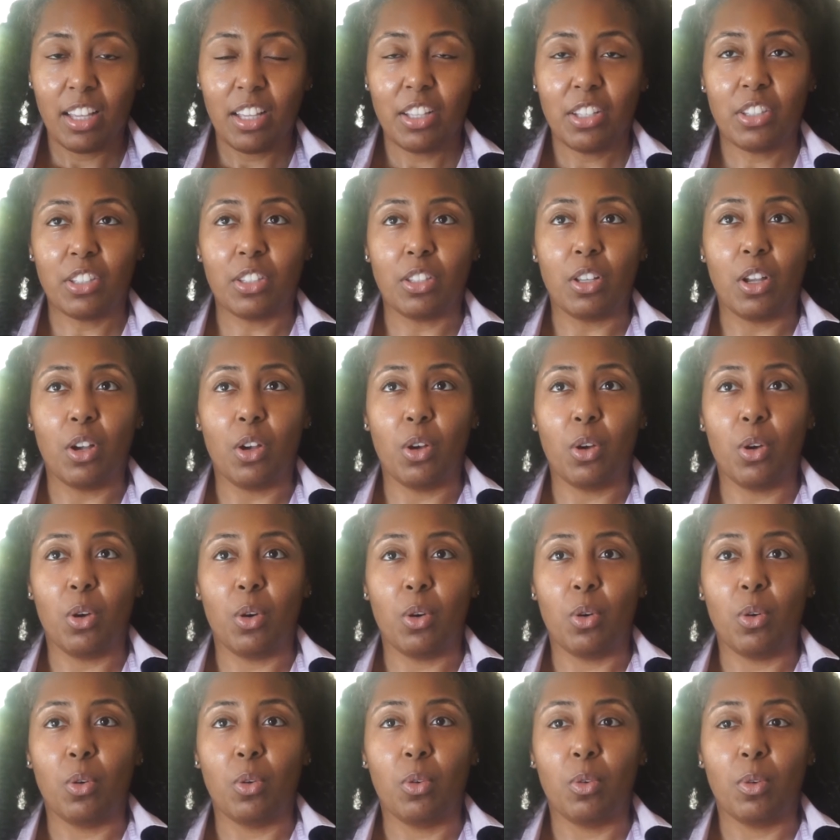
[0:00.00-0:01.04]

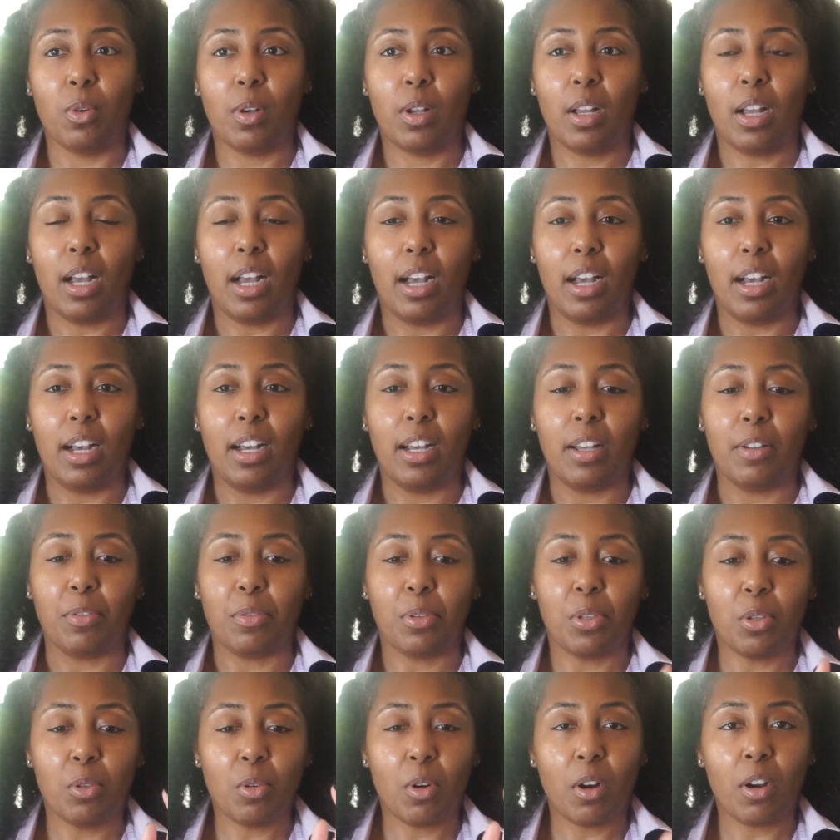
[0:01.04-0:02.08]
So if
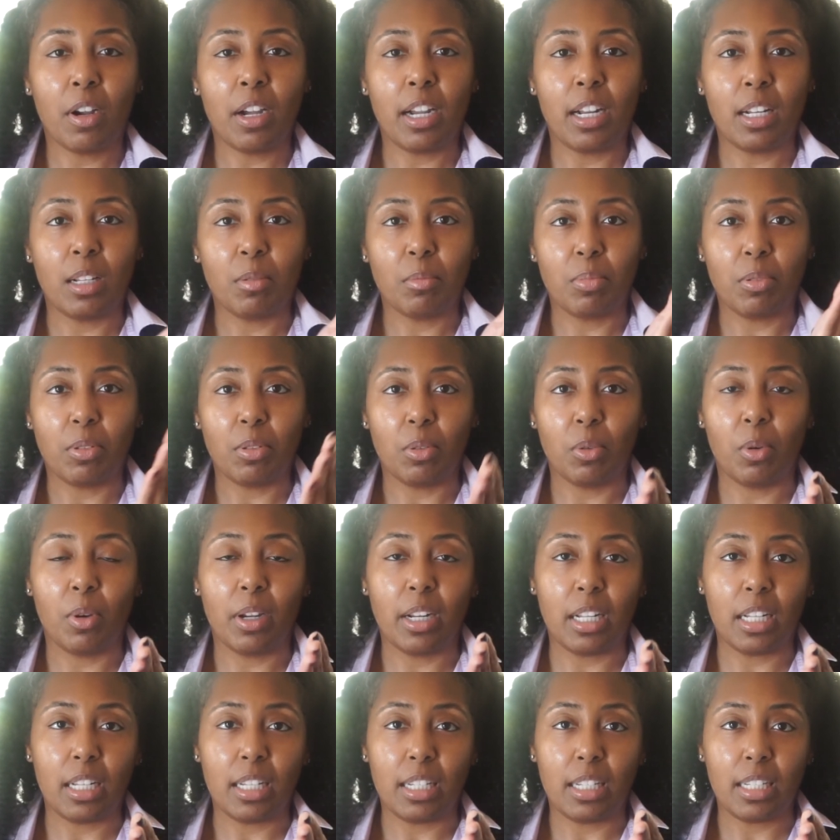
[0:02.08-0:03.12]
you are an
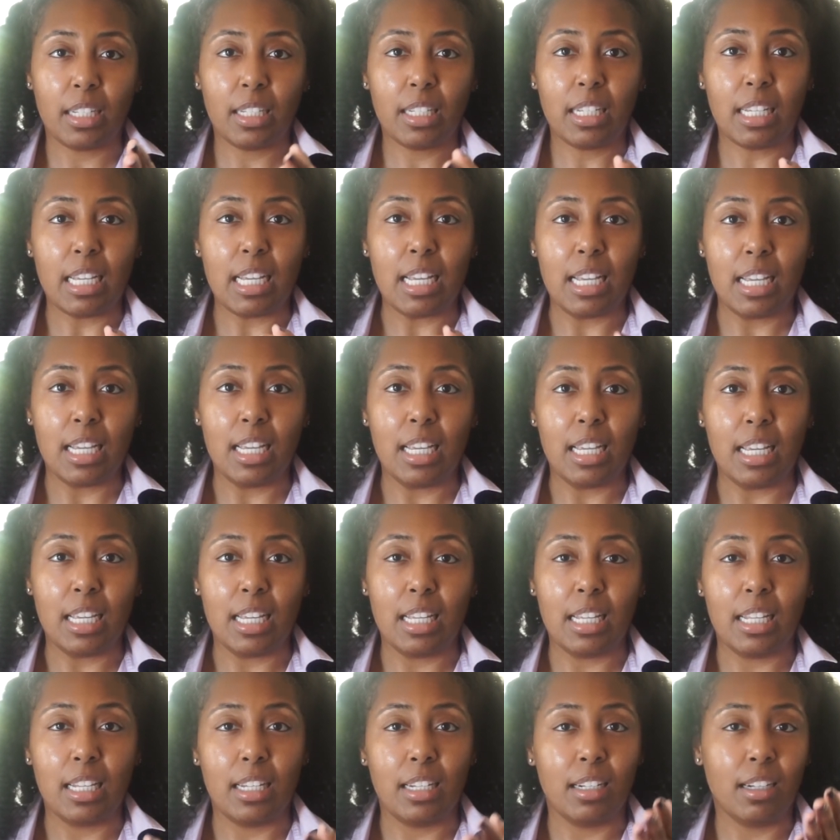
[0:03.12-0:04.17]
employee
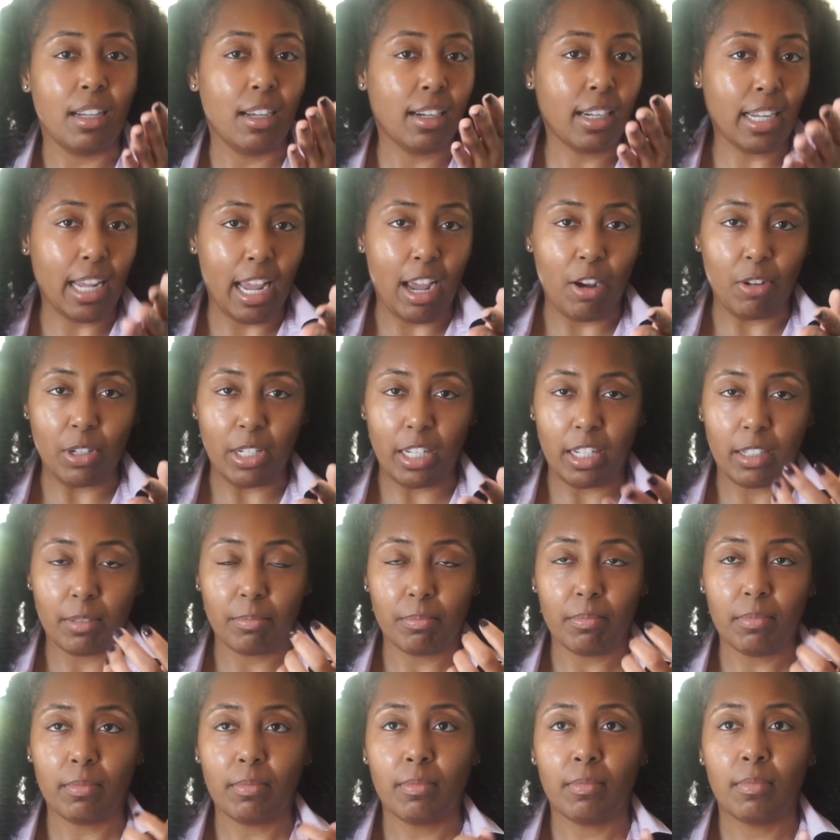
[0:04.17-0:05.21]
in accounting,
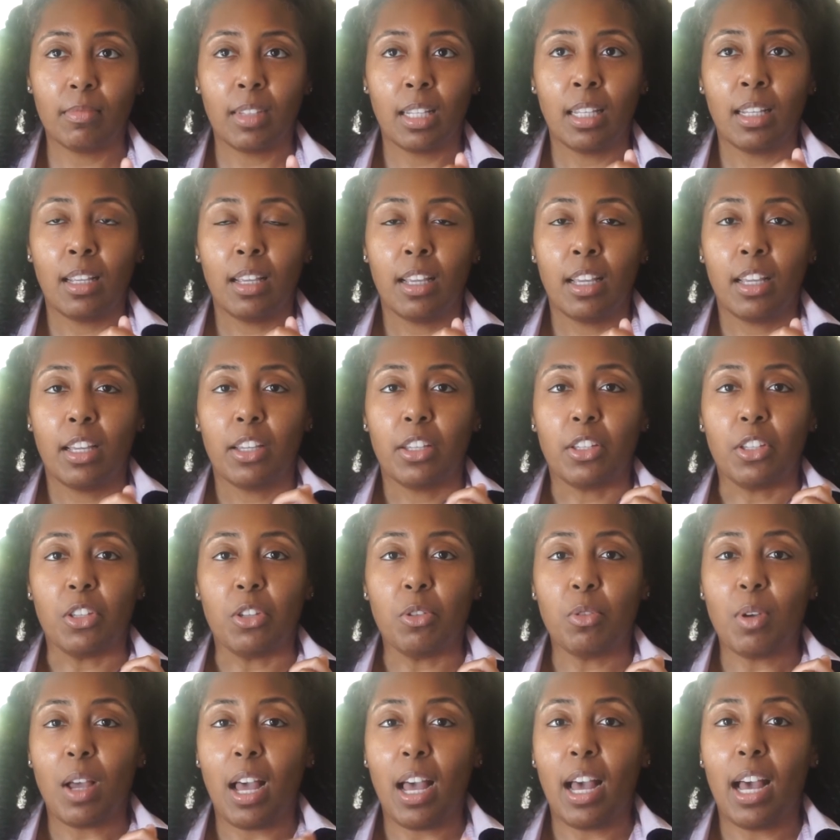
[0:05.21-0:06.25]

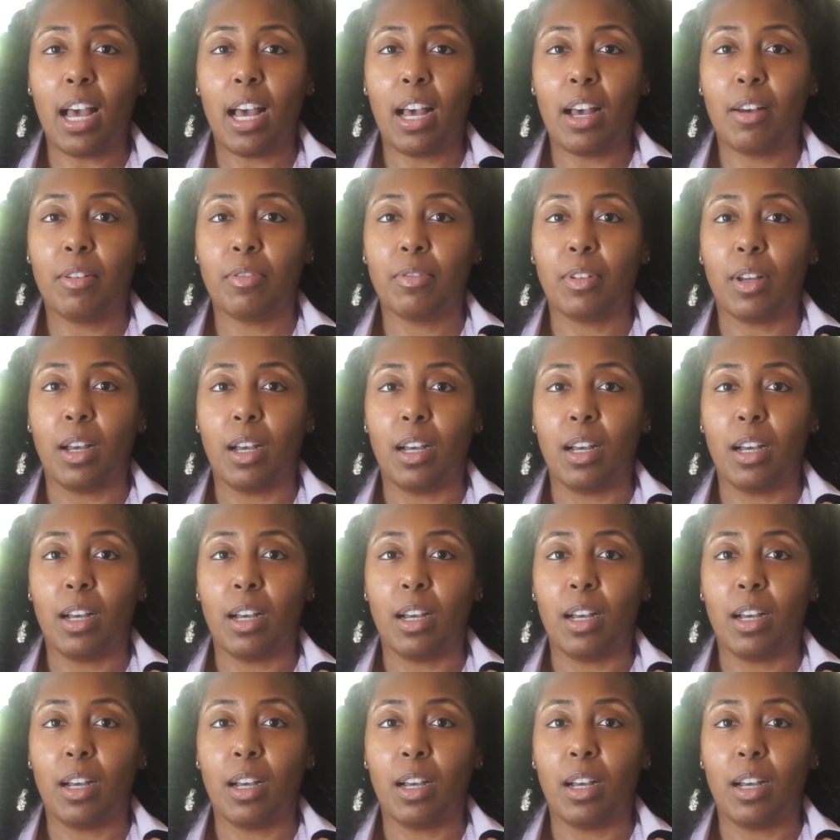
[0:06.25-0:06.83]
you are